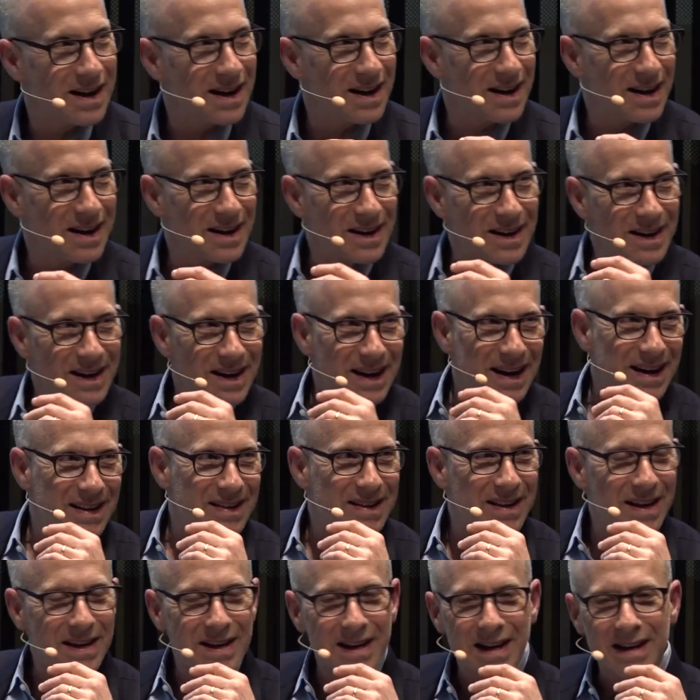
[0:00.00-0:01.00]
Uh,
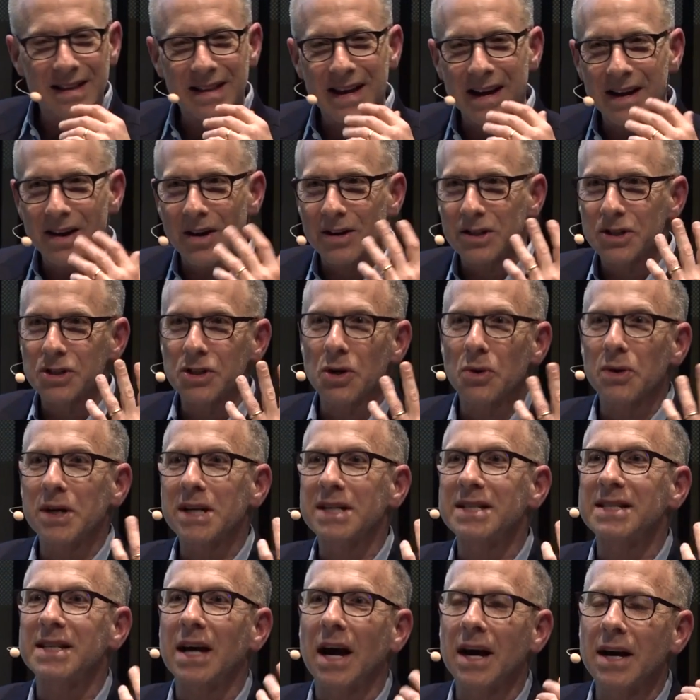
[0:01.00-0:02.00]
and they, they are so
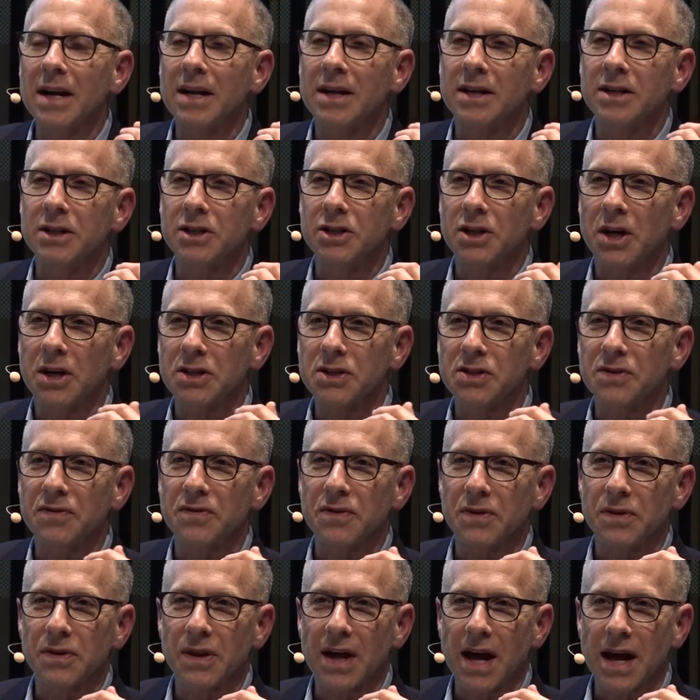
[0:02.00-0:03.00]
excited just
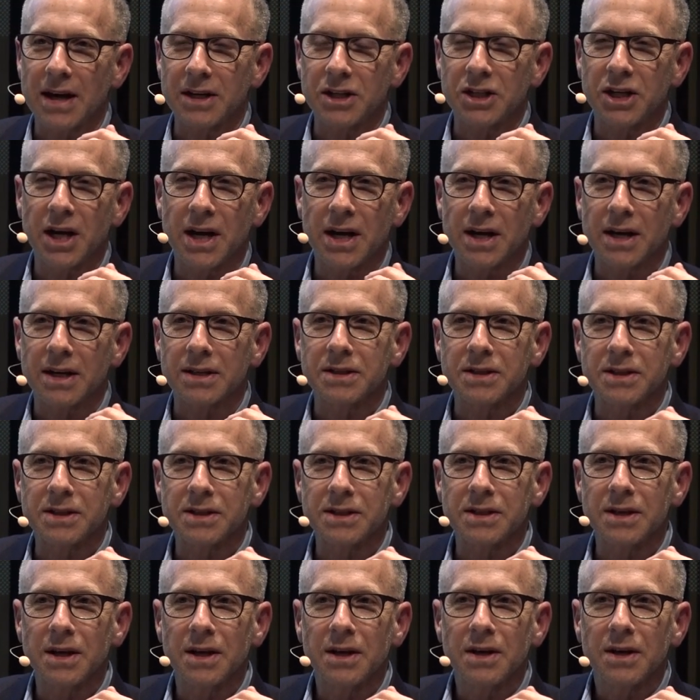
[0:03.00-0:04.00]
for that
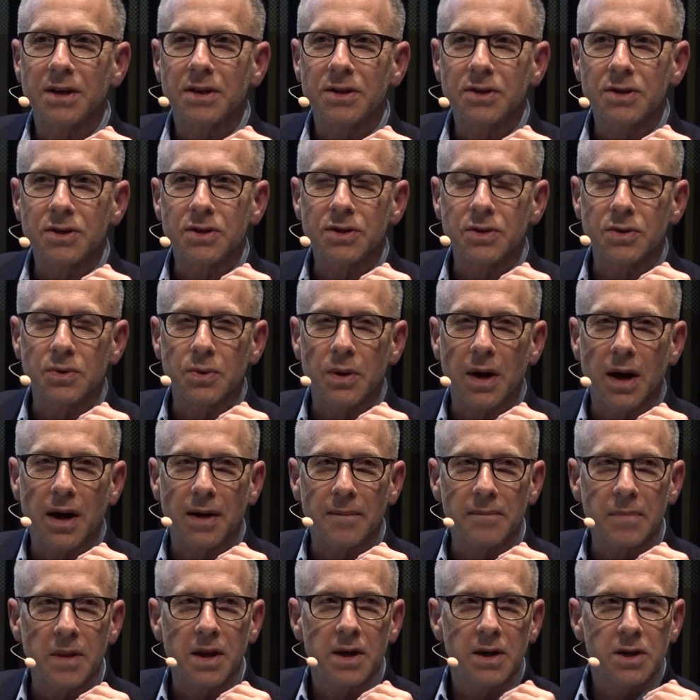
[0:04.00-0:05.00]
chance to
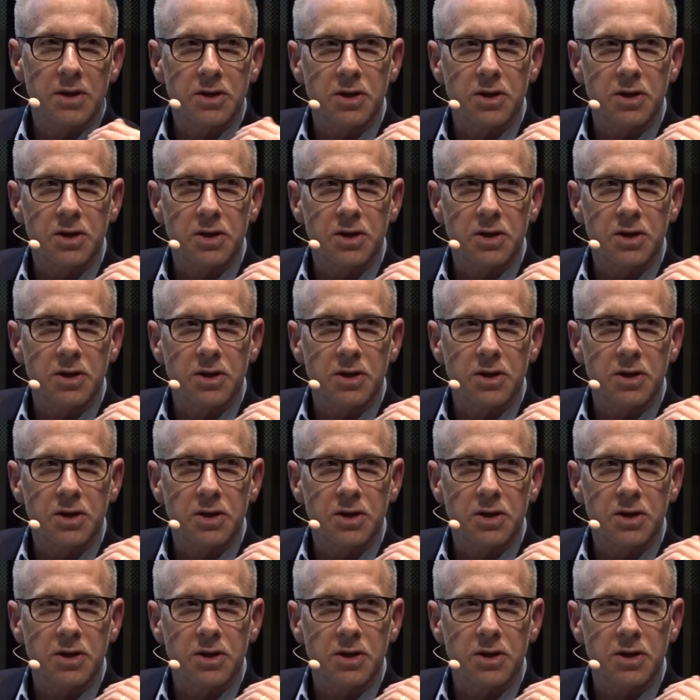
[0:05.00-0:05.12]
um,